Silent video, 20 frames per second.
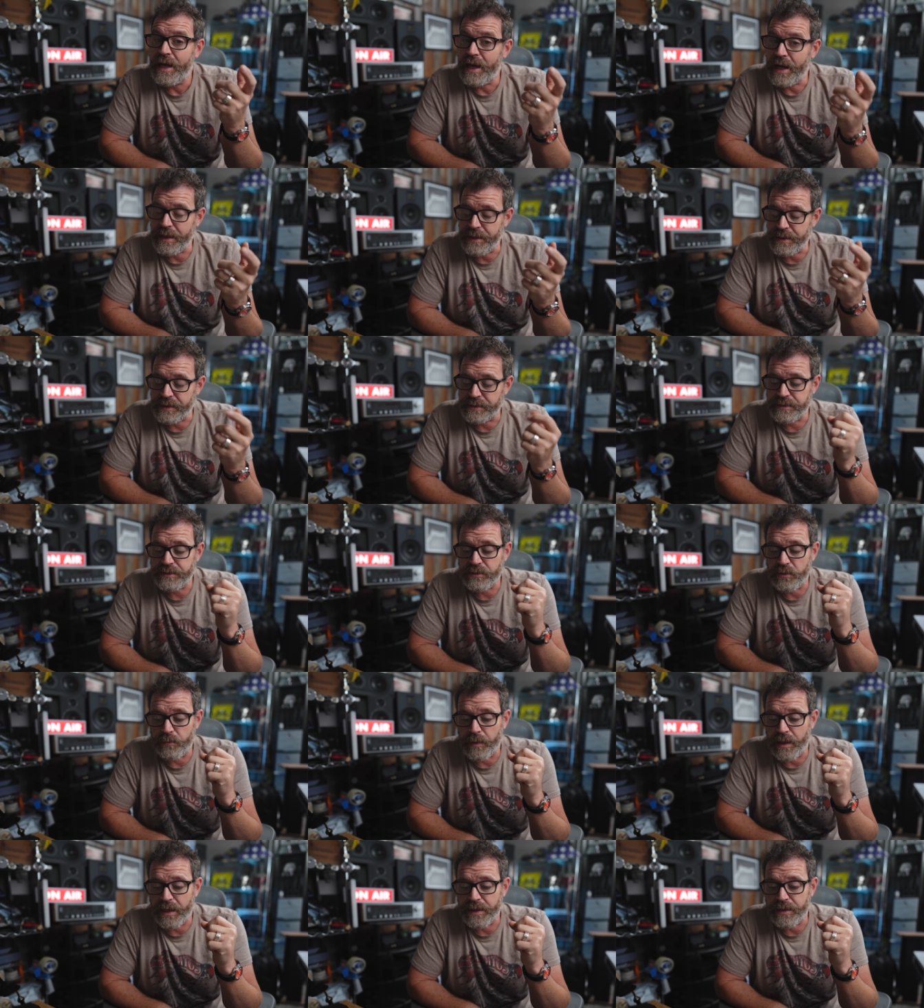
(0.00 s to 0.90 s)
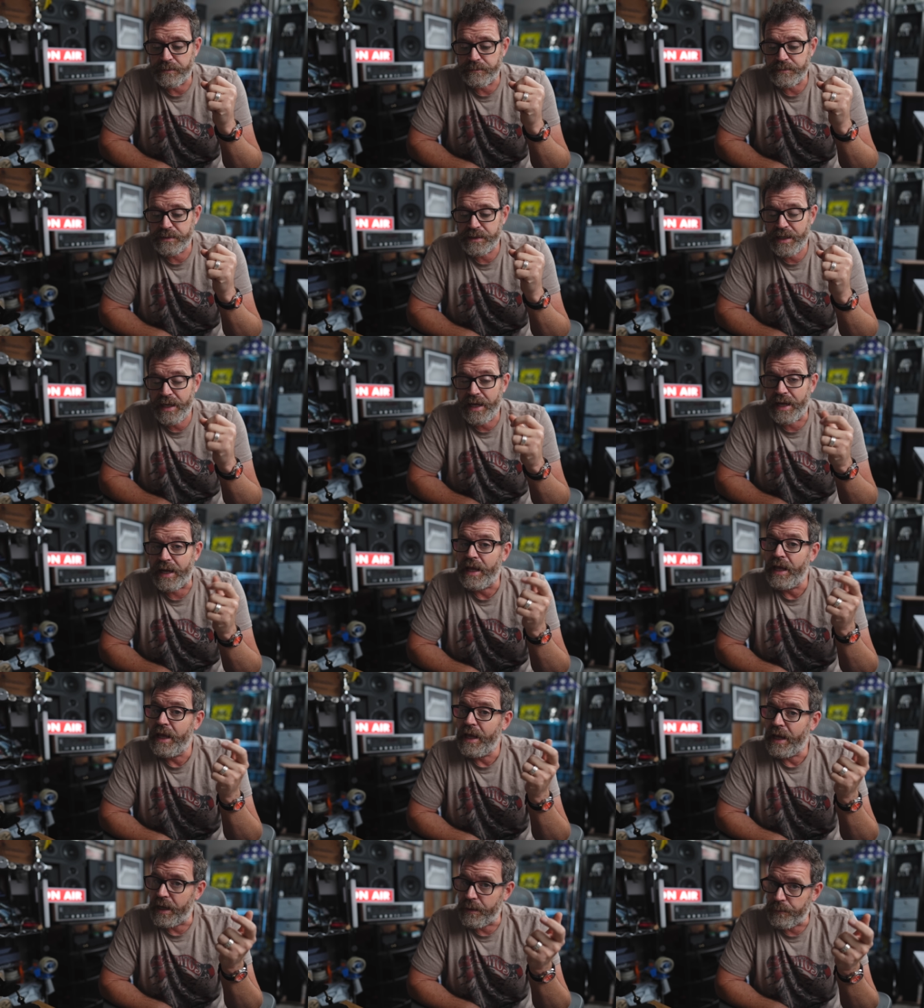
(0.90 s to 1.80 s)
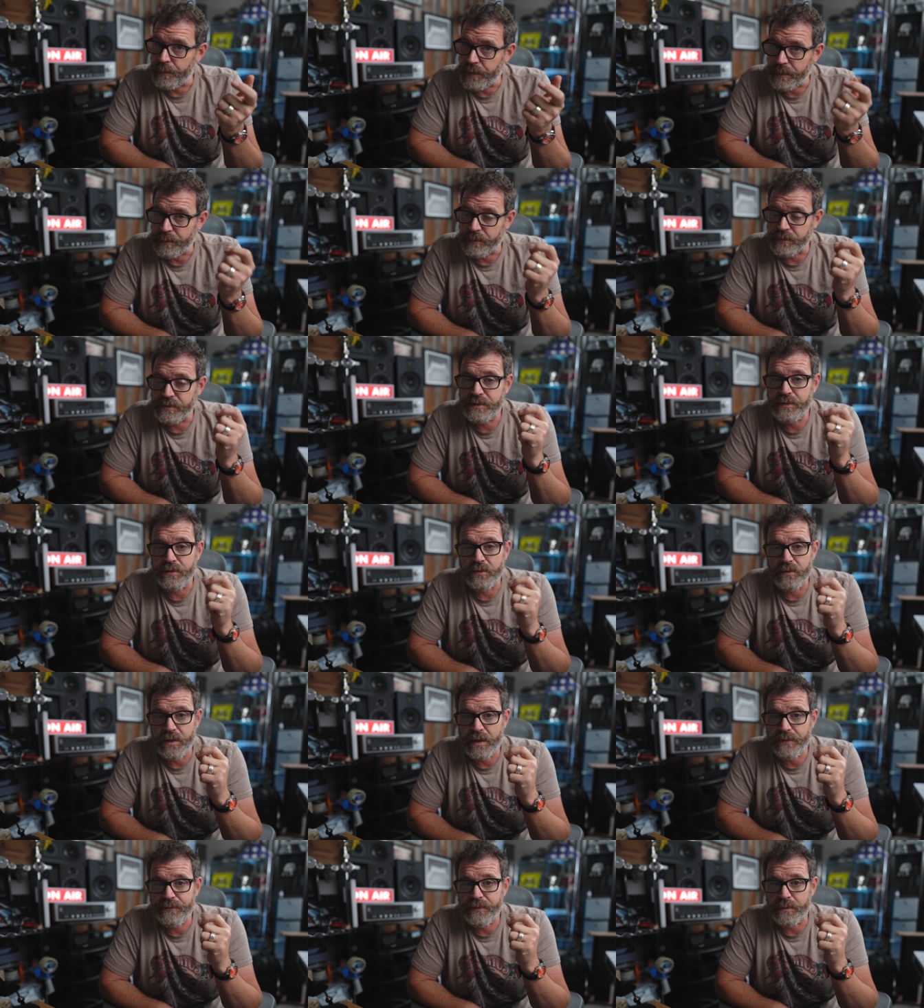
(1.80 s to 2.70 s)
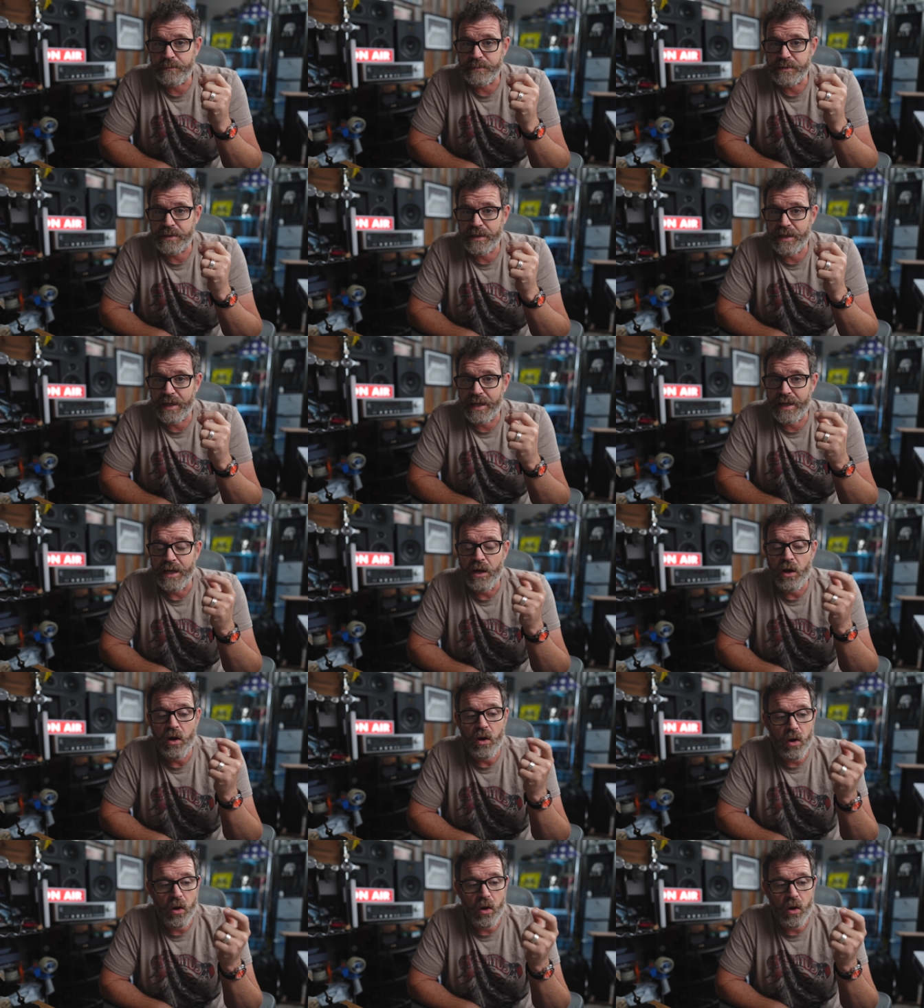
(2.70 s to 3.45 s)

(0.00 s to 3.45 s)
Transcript: and you can still buy them today, and people still love them today.